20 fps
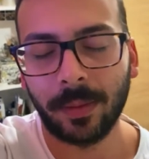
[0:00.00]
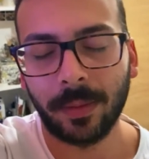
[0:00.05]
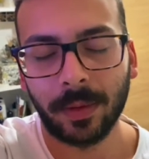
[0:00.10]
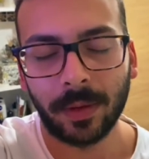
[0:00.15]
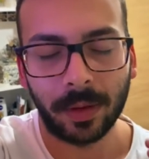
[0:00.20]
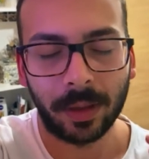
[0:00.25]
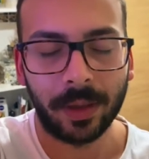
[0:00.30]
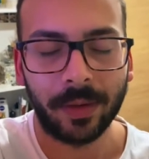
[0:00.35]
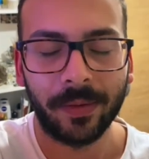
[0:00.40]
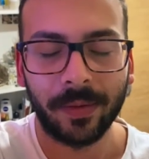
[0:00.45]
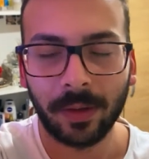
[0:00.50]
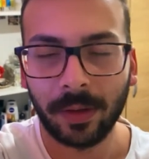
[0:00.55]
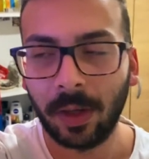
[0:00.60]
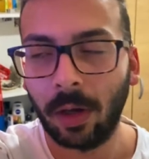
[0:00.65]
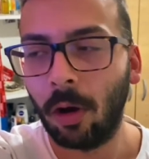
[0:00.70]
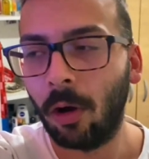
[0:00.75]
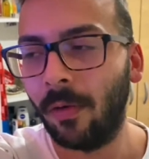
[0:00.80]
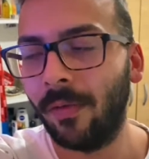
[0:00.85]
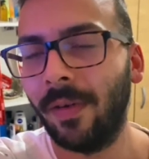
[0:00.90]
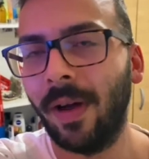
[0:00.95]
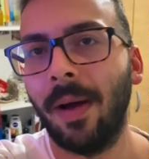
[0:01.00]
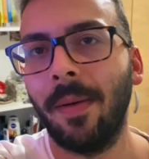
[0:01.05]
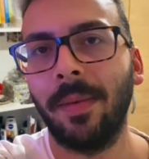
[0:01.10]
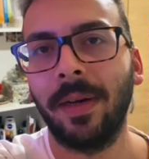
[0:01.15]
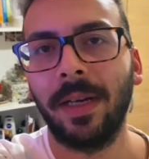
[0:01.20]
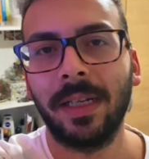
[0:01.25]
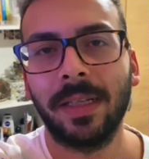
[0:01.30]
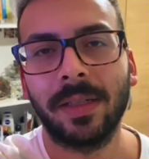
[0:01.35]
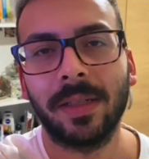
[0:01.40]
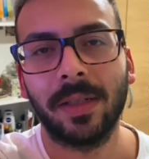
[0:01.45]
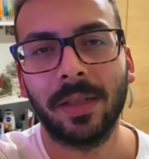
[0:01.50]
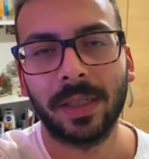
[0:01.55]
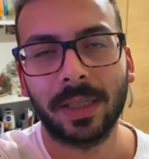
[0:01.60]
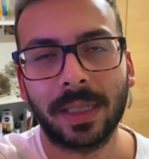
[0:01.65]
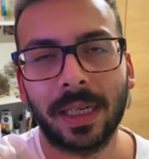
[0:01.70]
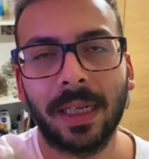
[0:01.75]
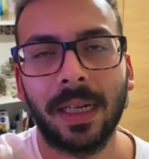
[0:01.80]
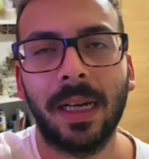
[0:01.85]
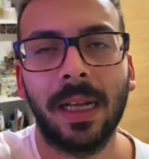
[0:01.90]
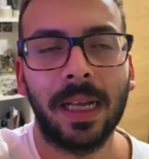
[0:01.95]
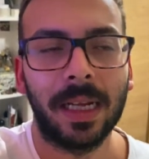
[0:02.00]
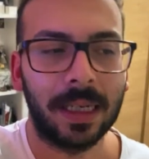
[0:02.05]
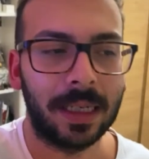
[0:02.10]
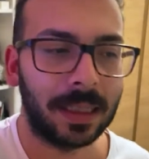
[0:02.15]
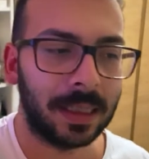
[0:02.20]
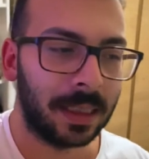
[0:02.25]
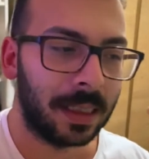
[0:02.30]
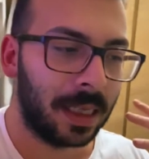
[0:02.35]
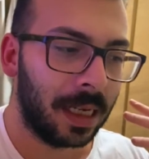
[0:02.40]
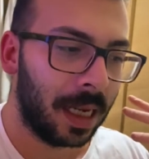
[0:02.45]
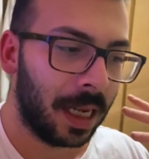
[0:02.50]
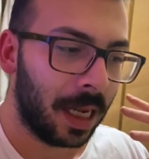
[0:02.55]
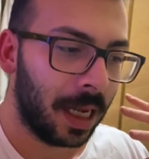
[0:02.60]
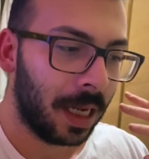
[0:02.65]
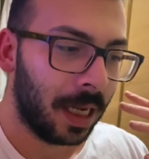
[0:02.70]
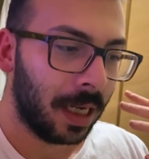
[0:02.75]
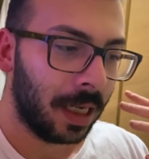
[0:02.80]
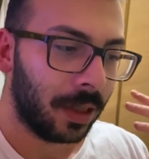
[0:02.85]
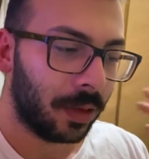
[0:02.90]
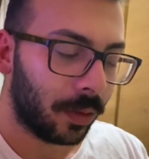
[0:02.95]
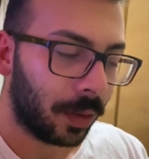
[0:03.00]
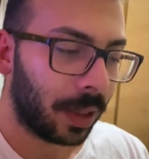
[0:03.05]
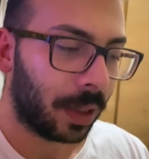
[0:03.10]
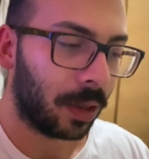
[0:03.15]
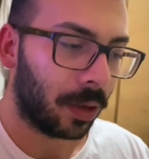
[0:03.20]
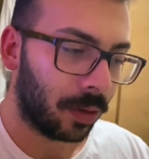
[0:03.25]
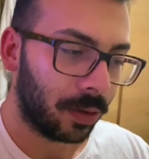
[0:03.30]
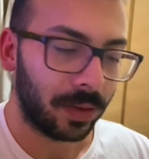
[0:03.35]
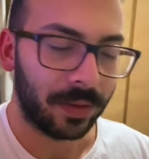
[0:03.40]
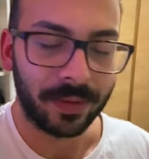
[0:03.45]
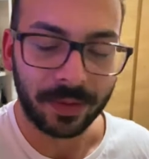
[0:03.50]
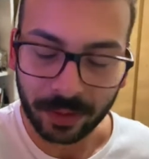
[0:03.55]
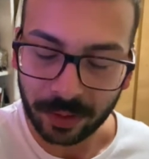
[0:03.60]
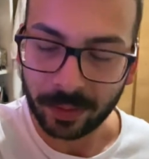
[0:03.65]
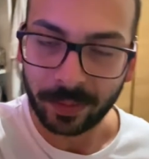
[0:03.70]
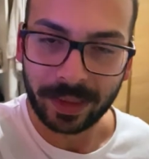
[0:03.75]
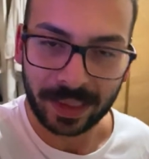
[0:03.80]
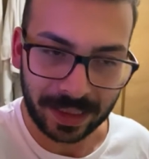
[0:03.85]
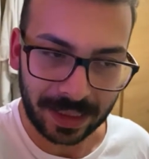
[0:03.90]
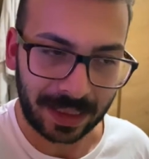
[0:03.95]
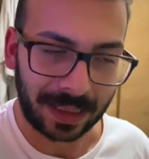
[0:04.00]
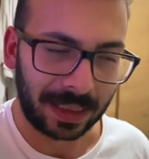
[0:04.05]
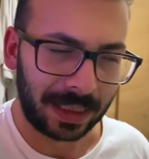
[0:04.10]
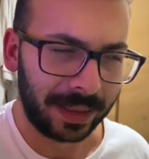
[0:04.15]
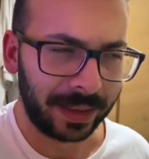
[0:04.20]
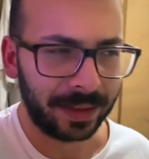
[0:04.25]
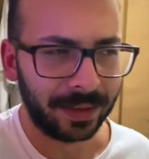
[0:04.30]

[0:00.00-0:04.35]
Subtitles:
cooking for the whole family, so it's kind of like doing loads of food, basically.